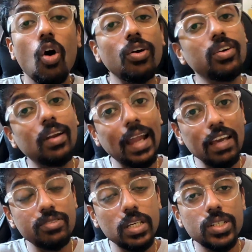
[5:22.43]
or your
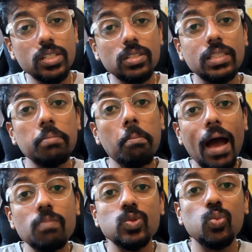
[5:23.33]
live sessions, the
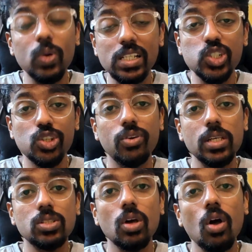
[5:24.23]
ma'ams will
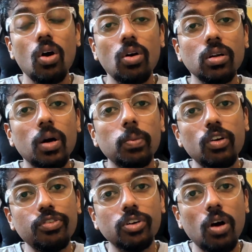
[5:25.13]
stress on a
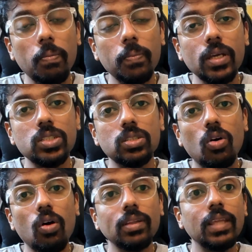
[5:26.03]
couple of topics,
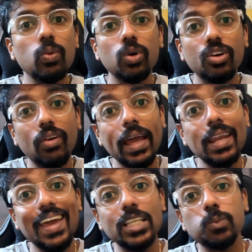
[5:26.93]
or they would try
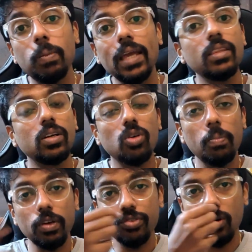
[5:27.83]
and explain the
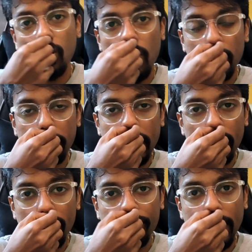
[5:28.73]
topic for a longer
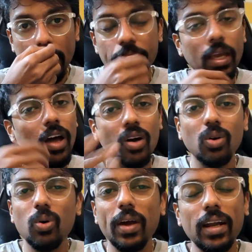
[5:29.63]
period of time.
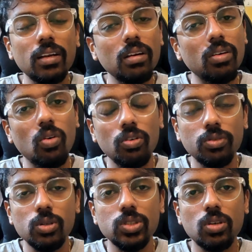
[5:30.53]
Go ahead and learn all
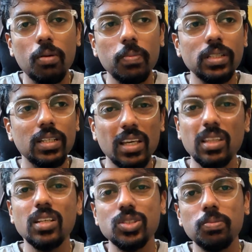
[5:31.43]
of those topics, and I
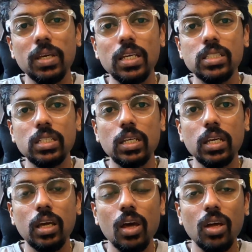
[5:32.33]
think it should be
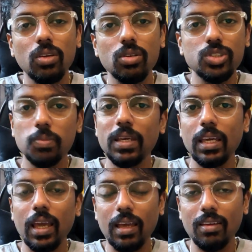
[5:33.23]
you should
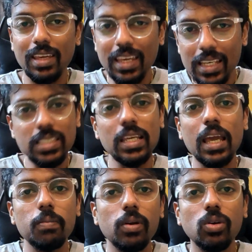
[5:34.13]
be
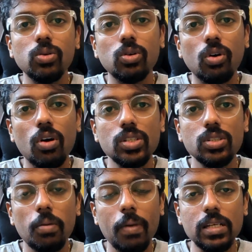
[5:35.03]
easily able to
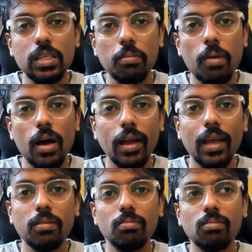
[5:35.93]
cross your passing
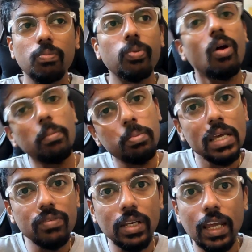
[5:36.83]
mark and
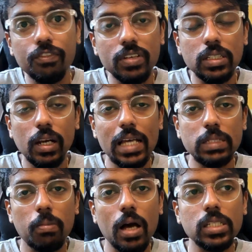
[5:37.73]
probably even get first
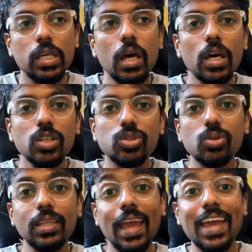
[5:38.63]
class marks.
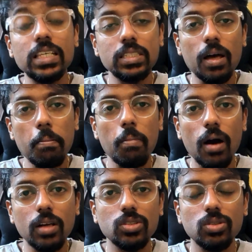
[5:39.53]
So the exam
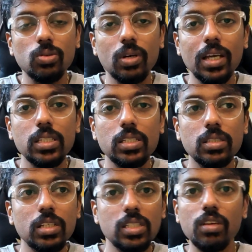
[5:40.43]
marks,
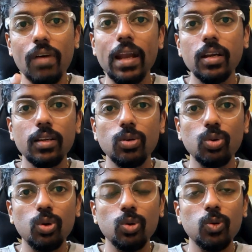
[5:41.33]
it's divided
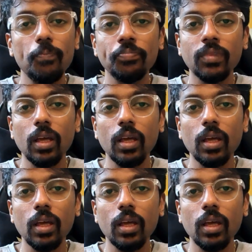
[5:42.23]
into two.